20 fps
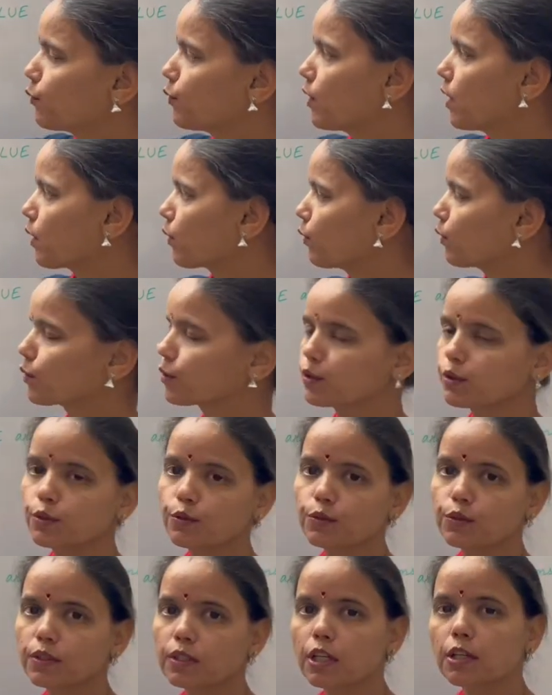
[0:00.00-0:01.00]
we are going to
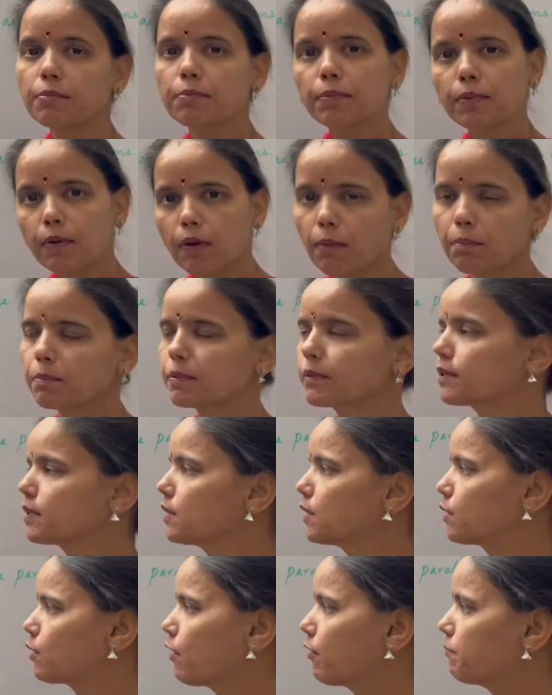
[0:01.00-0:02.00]
use the
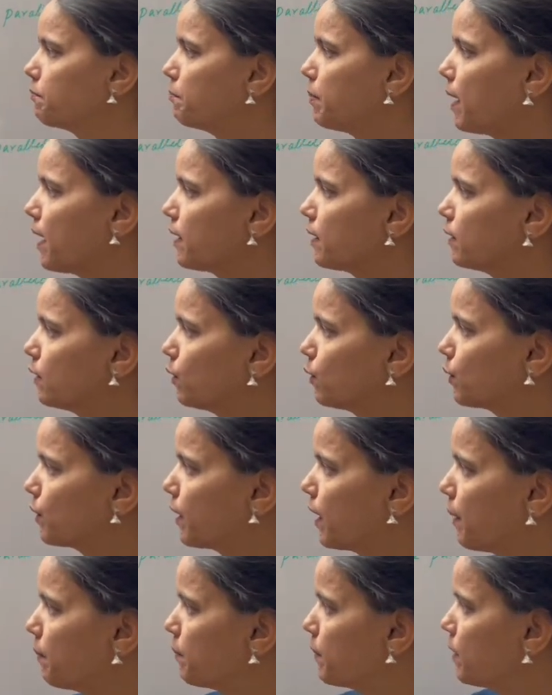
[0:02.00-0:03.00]
properties of
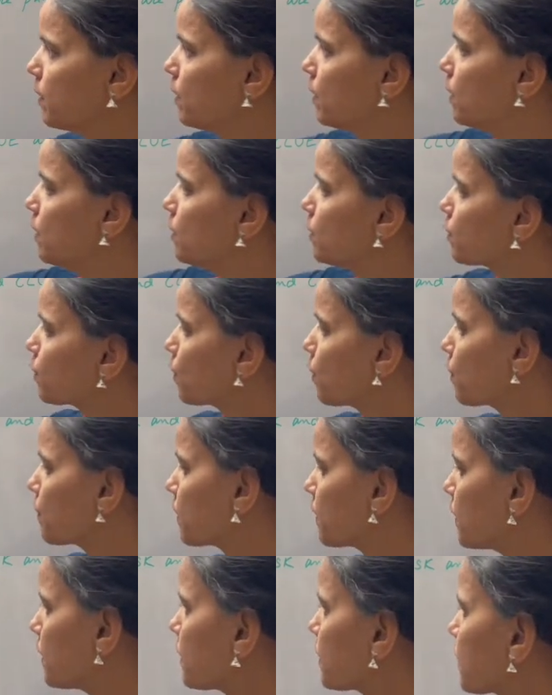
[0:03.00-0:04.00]
parallelogram. So
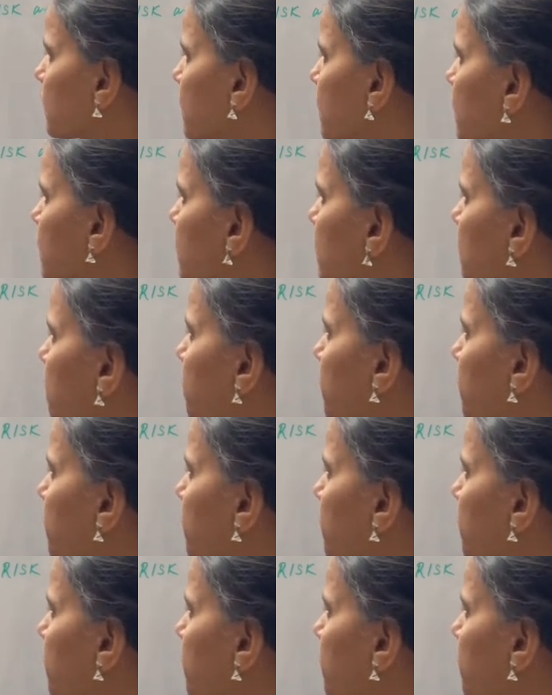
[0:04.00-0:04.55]
risk is a